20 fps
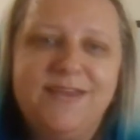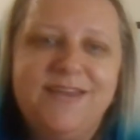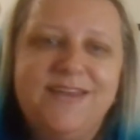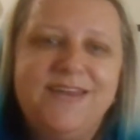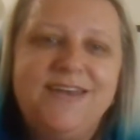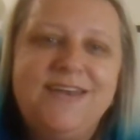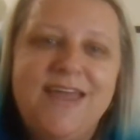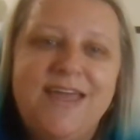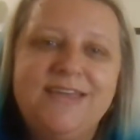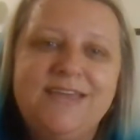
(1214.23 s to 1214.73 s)

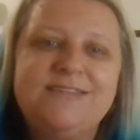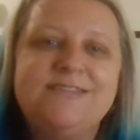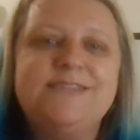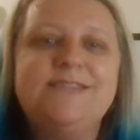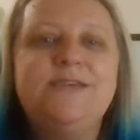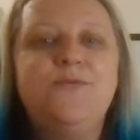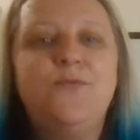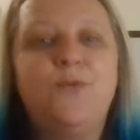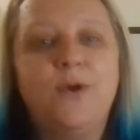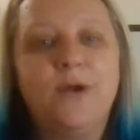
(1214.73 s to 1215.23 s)

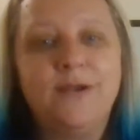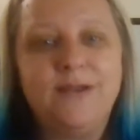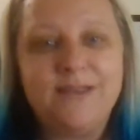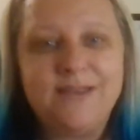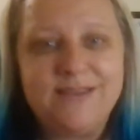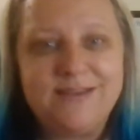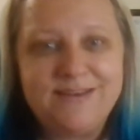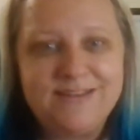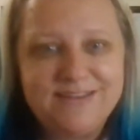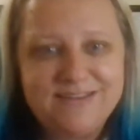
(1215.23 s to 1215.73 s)
nicely
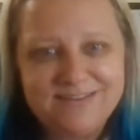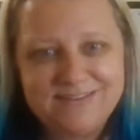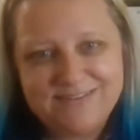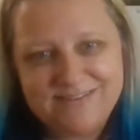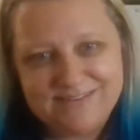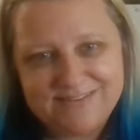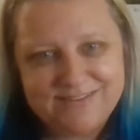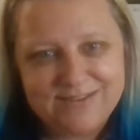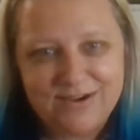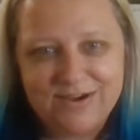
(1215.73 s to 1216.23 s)
worded
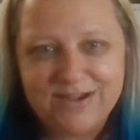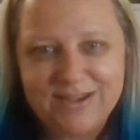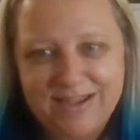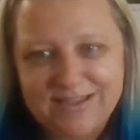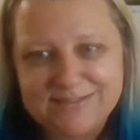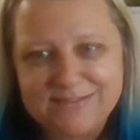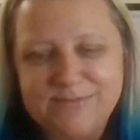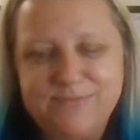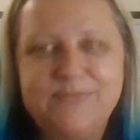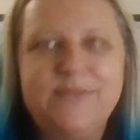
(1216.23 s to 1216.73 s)

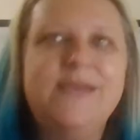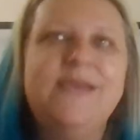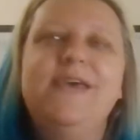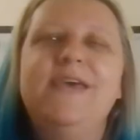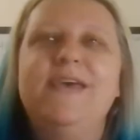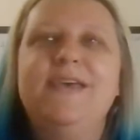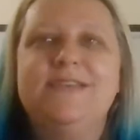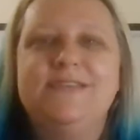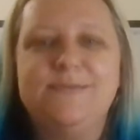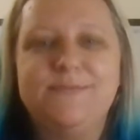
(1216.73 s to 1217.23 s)
sarcasm,
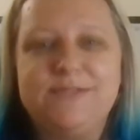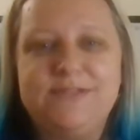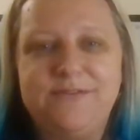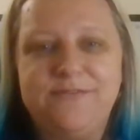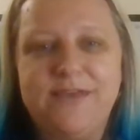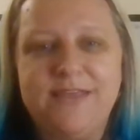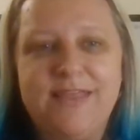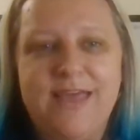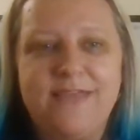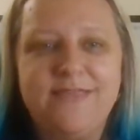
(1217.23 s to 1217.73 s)
some stuff
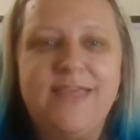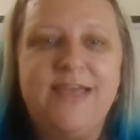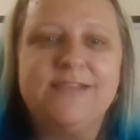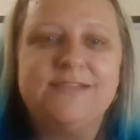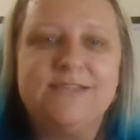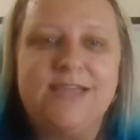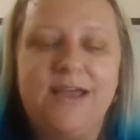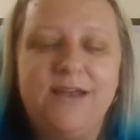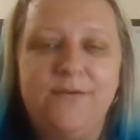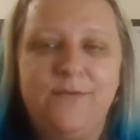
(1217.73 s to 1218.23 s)
like that.
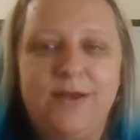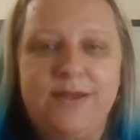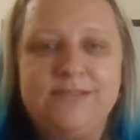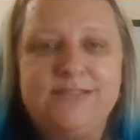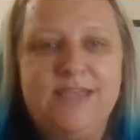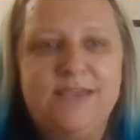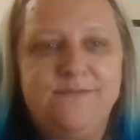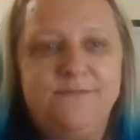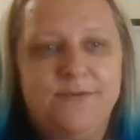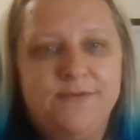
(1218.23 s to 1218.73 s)
That's kind of what I
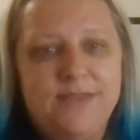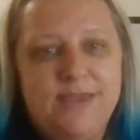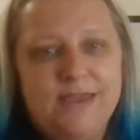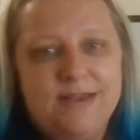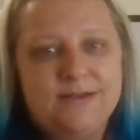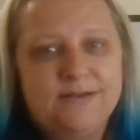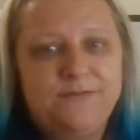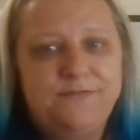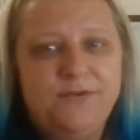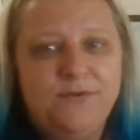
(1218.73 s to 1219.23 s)
save for the
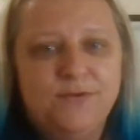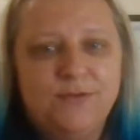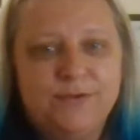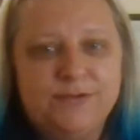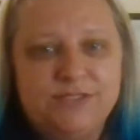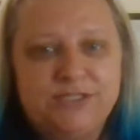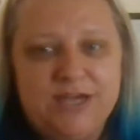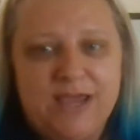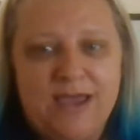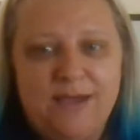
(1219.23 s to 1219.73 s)
end, a few of
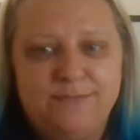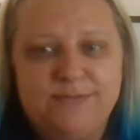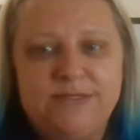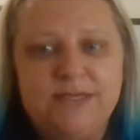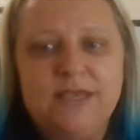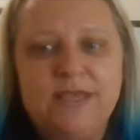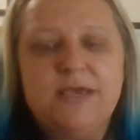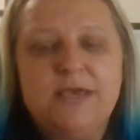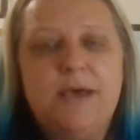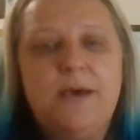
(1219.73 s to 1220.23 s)
those jabs.
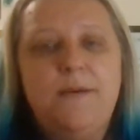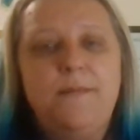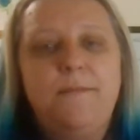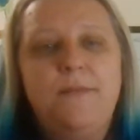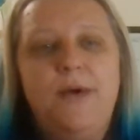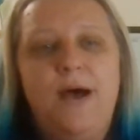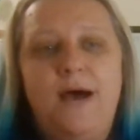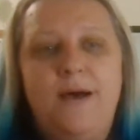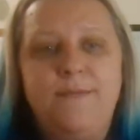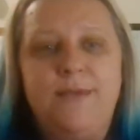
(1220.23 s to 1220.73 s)

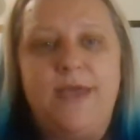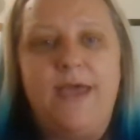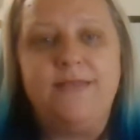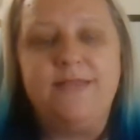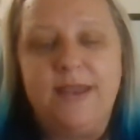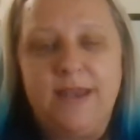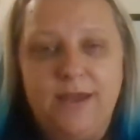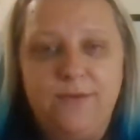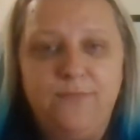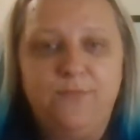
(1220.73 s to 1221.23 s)

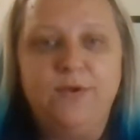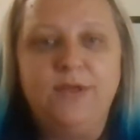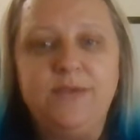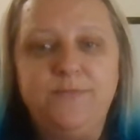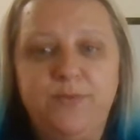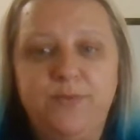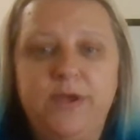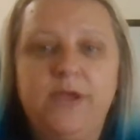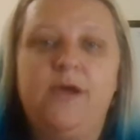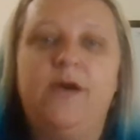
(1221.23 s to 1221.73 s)
And then I really
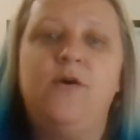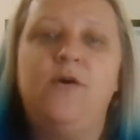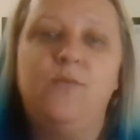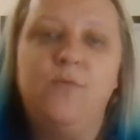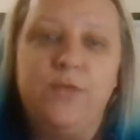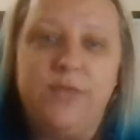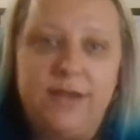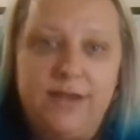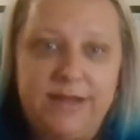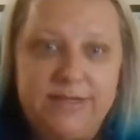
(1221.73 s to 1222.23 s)
bring it home
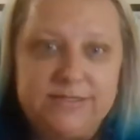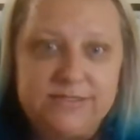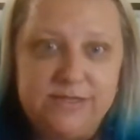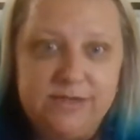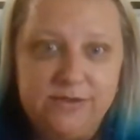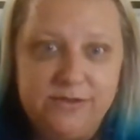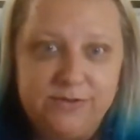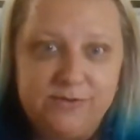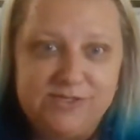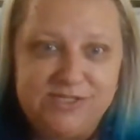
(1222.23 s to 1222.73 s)
with a nice
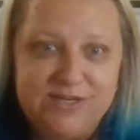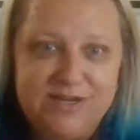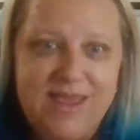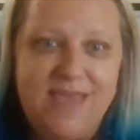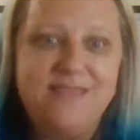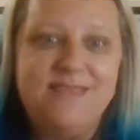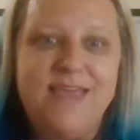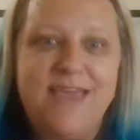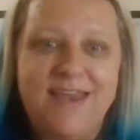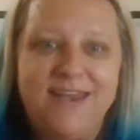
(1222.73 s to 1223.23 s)
conclusion.
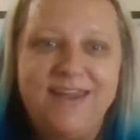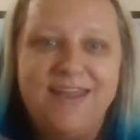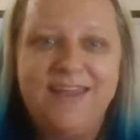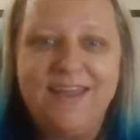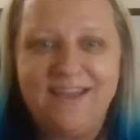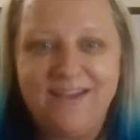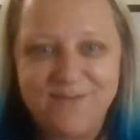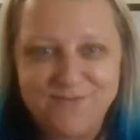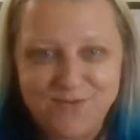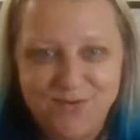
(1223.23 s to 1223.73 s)
And then,
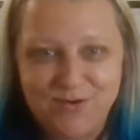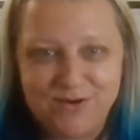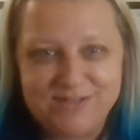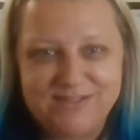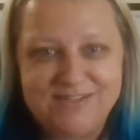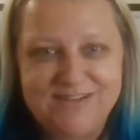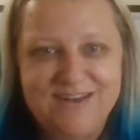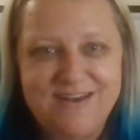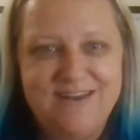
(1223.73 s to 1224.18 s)
of course,